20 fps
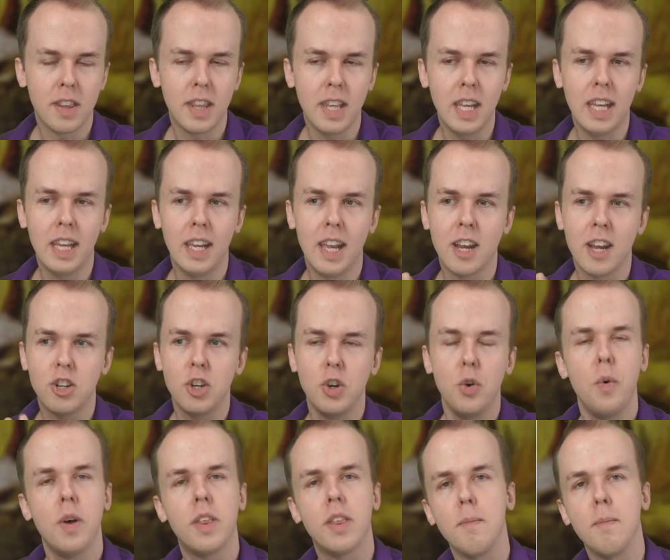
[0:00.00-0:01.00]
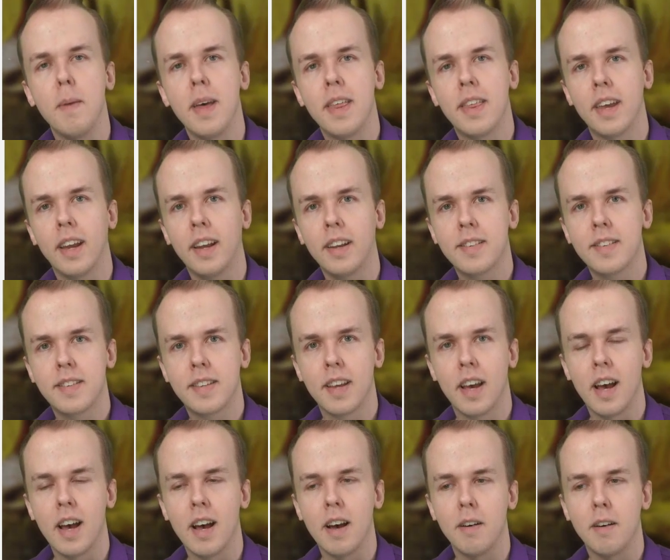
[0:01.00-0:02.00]
the issue with the
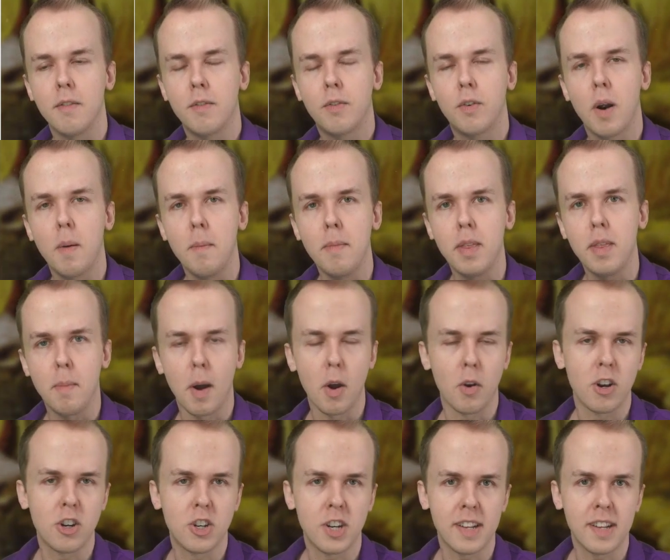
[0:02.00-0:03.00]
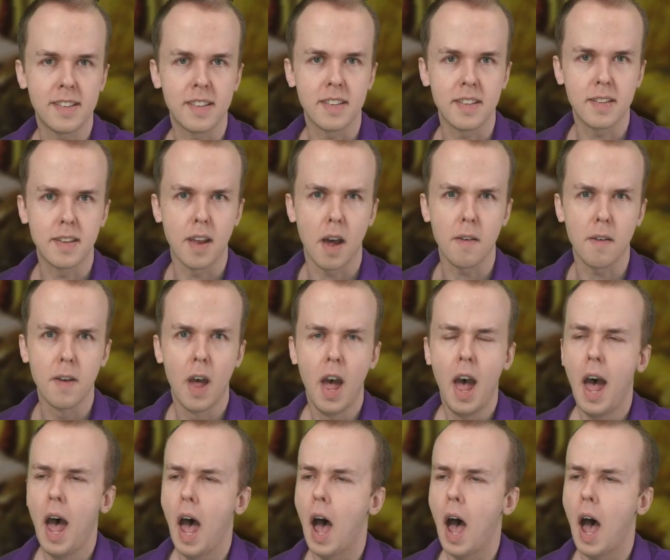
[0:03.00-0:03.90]
mythics from the bonus sheets and stuff,